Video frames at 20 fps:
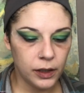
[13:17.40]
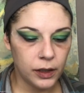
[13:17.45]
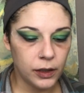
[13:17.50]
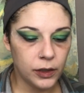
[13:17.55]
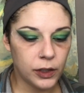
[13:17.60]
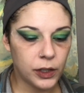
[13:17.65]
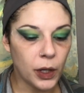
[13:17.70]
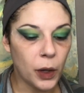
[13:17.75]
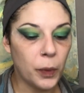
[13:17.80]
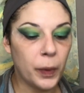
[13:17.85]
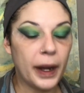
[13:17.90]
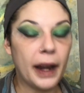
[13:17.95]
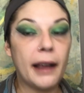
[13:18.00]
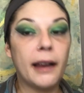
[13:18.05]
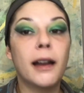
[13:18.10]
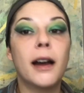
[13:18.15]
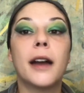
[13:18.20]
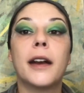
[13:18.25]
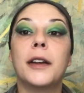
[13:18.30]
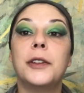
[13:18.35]
So when I
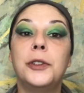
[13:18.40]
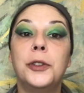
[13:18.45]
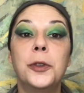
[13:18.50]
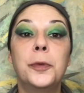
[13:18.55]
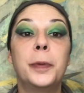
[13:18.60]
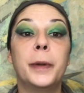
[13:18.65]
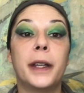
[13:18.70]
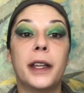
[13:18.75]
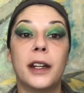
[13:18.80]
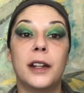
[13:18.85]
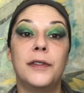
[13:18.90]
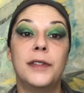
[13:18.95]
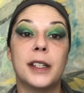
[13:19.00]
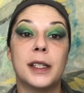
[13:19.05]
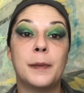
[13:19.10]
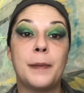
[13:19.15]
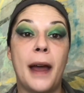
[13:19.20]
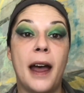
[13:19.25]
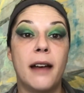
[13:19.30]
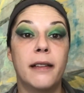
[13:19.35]
got a duplicate of
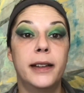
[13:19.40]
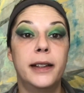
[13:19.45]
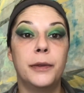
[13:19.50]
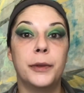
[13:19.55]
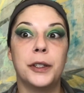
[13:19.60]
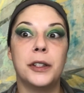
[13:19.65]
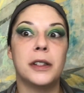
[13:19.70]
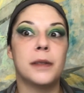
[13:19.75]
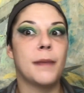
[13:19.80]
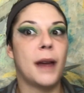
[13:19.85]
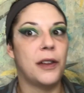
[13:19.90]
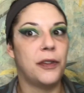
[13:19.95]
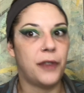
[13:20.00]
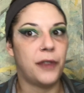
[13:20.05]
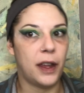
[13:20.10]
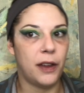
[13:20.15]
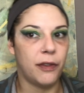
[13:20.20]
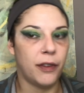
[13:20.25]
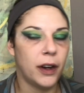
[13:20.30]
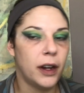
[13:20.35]
this palette, which is my
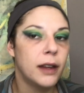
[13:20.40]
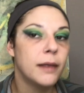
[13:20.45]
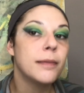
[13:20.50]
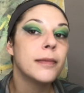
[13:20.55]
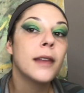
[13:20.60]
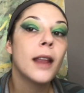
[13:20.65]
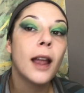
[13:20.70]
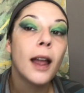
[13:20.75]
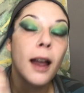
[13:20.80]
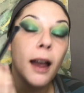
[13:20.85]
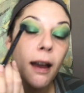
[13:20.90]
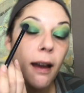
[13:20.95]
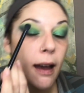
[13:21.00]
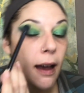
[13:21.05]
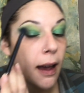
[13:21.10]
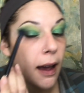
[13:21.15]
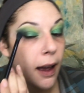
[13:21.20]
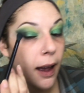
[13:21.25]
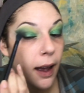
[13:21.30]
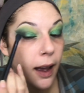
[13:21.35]
favorite,
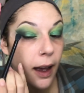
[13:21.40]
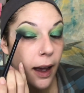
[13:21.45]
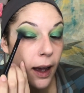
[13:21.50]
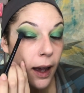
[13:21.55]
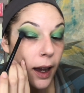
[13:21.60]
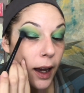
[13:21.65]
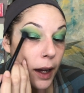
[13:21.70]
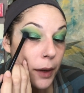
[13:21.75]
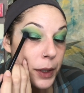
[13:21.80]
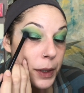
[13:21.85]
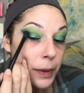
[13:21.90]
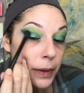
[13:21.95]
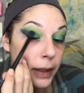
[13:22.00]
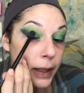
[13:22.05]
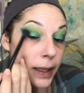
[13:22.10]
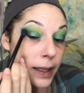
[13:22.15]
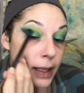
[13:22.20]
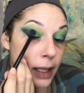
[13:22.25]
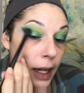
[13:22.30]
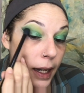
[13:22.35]
I was really
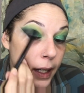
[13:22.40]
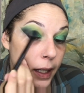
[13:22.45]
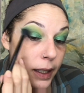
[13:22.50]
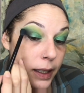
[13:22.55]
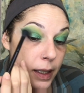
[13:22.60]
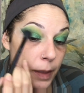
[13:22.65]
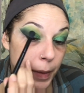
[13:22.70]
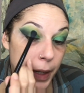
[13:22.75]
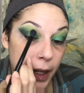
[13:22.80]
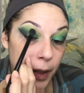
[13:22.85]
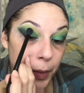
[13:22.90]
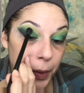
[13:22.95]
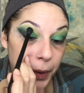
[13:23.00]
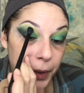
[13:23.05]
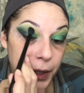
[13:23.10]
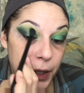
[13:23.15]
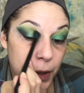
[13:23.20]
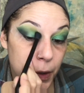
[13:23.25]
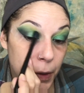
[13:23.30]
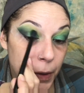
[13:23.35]
excited to be able
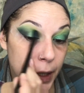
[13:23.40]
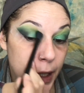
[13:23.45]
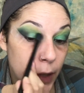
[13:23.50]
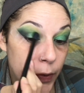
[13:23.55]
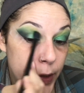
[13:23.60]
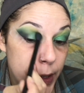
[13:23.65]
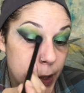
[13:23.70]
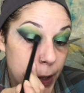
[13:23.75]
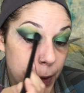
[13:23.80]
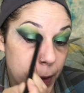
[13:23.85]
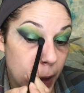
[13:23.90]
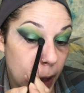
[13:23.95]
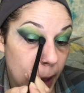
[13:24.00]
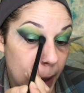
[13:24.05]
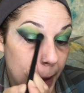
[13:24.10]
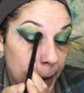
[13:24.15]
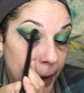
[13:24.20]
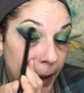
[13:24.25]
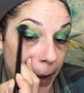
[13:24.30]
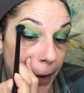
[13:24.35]
to give it to her
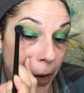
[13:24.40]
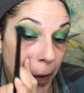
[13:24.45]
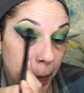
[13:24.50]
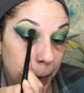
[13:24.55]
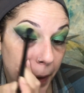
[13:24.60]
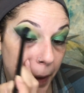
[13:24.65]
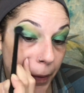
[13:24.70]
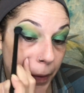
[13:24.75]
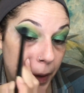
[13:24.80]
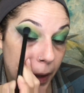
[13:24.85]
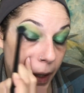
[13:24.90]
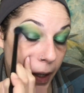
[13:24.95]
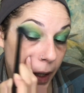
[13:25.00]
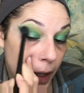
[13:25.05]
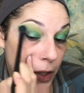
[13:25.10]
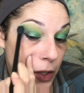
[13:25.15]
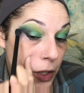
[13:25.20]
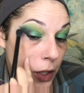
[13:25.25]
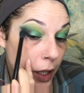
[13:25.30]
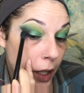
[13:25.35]
and let her play with it.
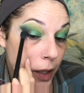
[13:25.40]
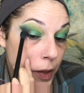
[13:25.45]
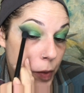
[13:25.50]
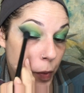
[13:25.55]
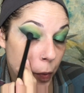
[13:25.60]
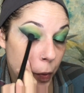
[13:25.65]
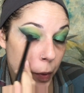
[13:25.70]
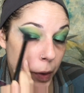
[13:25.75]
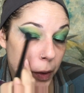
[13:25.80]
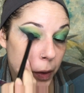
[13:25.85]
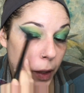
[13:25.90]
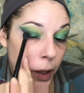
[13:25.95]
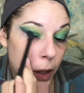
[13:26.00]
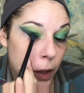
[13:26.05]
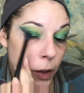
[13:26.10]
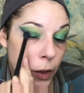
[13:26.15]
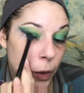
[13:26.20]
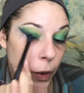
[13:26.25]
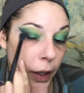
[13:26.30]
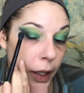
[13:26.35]
And she has really
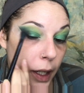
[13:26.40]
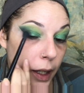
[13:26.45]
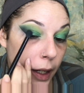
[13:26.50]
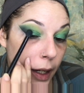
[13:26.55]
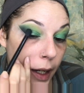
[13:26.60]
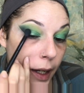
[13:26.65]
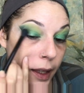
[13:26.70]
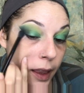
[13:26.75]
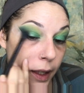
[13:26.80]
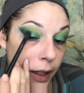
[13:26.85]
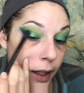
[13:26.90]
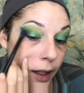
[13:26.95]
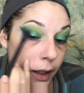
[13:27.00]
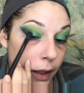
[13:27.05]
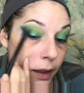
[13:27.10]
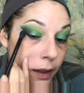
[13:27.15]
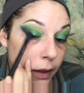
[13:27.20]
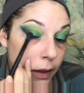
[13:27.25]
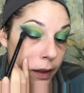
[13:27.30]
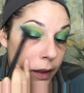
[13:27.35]
enjoyed it, I
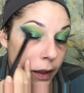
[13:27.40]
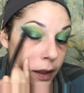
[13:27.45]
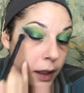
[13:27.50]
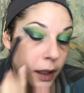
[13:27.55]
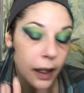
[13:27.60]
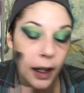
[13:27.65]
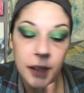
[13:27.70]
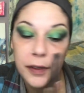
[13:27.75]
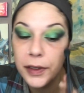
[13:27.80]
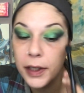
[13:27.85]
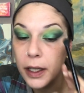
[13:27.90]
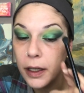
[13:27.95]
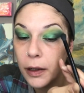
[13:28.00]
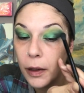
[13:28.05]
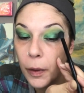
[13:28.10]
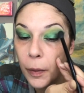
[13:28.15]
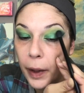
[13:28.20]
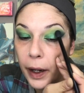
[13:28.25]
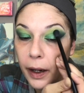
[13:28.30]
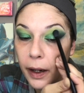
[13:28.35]
think. I've seen
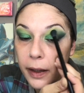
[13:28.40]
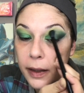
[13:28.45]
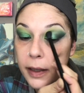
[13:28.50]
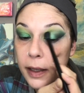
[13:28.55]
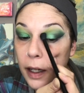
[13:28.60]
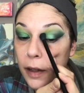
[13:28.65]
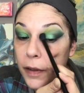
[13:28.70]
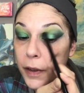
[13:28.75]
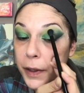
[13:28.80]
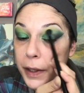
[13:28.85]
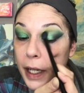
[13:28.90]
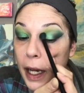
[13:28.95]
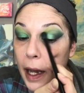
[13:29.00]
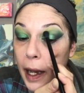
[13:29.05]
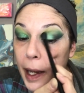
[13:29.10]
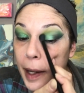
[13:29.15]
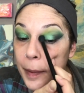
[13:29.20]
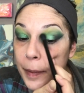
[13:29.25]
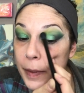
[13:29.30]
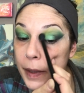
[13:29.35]
her wear it several
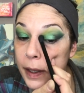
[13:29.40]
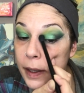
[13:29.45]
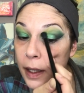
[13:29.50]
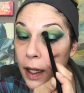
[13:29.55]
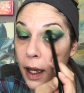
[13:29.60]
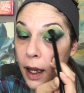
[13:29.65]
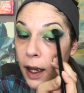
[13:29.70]
times.